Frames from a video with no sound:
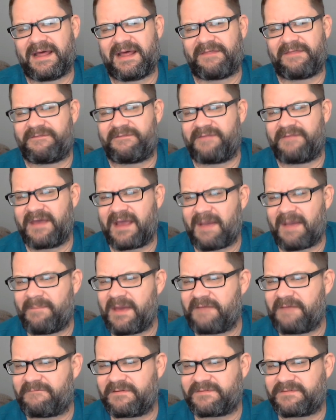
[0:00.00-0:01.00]
I think I
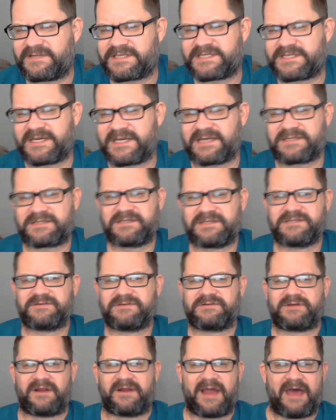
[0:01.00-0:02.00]
paid 50 cents because it
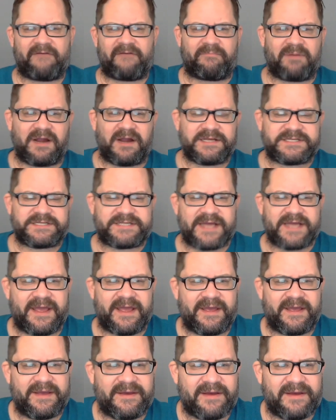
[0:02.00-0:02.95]
was on half price day.